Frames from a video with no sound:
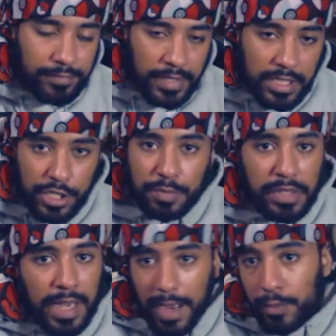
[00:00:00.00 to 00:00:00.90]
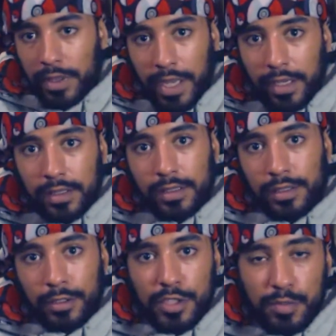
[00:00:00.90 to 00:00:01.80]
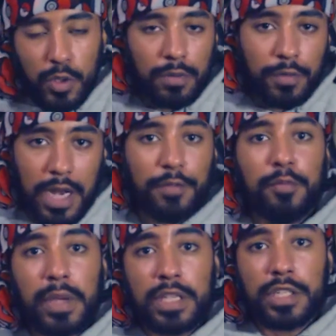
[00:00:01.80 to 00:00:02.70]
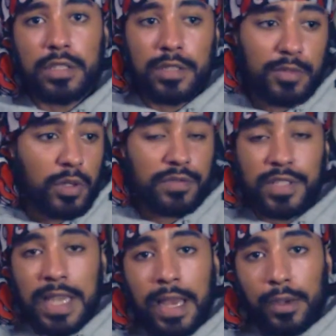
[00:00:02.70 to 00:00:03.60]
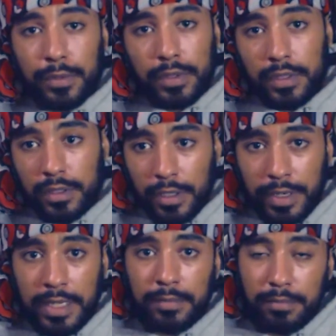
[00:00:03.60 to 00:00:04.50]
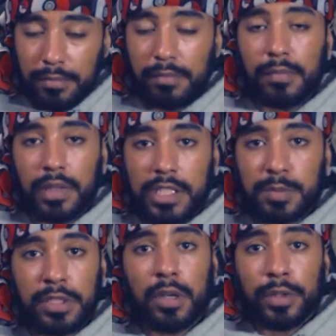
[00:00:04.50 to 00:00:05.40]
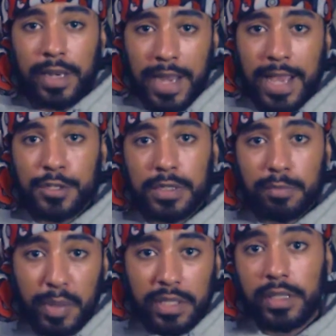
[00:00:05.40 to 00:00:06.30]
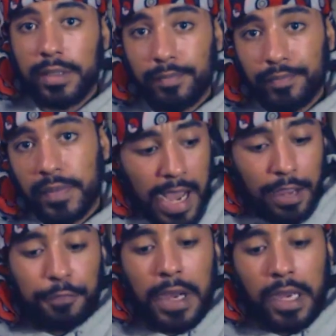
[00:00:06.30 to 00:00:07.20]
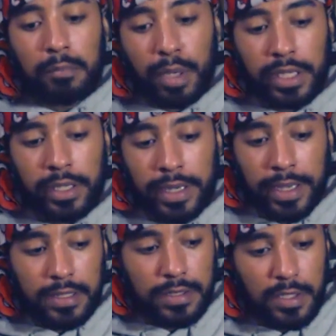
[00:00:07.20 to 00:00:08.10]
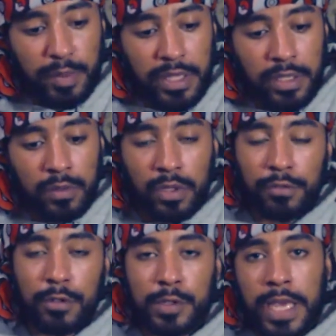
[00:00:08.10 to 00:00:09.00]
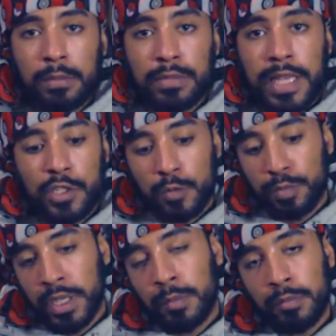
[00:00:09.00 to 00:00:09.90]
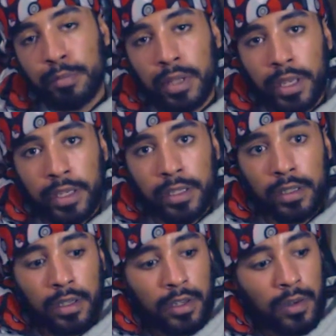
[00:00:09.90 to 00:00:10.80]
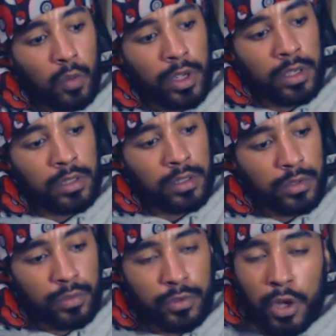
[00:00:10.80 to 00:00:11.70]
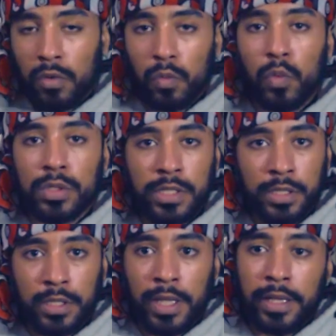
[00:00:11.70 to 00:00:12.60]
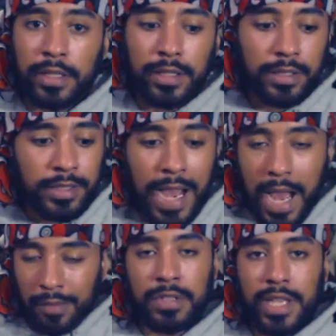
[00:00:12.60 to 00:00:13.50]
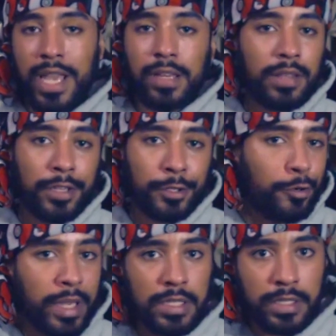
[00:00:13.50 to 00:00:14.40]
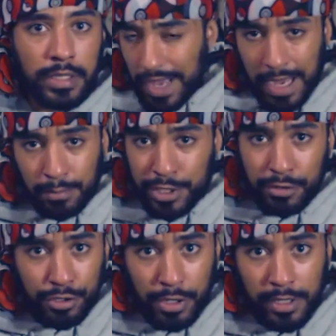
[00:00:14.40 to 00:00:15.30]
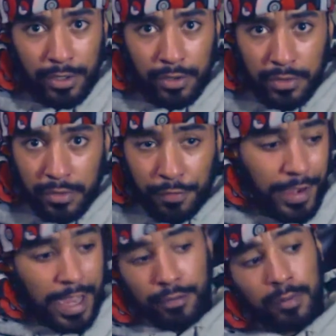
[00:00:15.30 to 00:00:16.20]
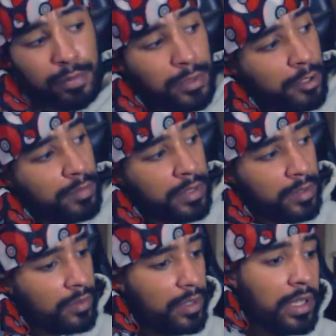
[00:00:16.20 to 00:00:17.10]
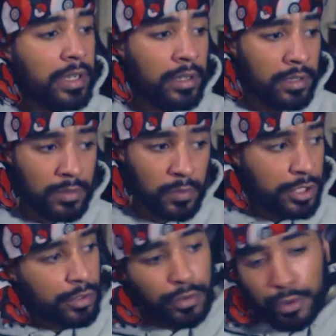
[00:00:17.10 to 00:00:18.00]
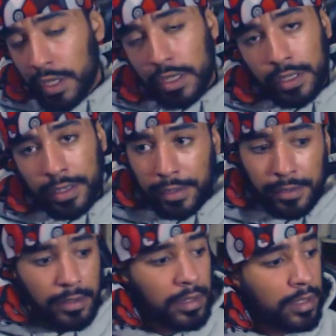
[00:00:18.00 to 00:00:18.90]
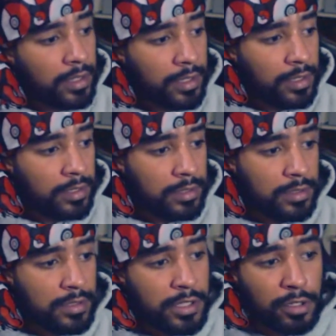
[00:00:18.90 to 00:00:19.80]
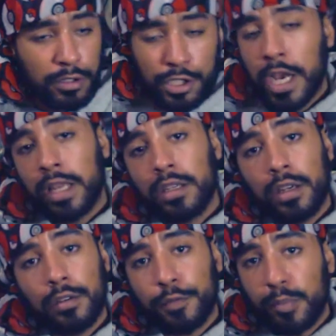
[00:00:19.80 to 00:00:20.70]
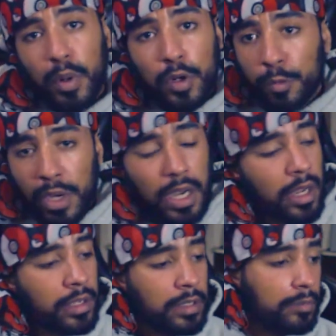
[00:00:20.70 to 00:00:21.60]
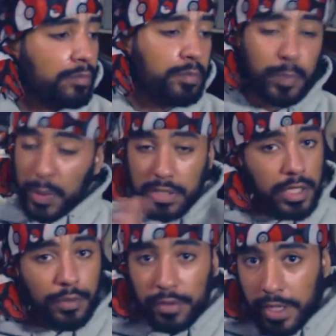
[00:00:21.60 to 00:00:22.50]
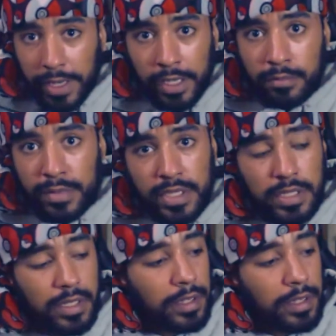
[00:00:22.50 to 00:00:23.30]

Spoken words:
It's just me. I would like, some sort of confirmation, some sort of sound, that lets me know that I actually picked it. I find Bucket Knight to be one of those games that you pick up and play when you don't want to, like, dive into anything crazy. I'm still trying to go through Fire Emblem and Witcher 3 and still Shiny Hunt for Pokemon and a bunch of different games.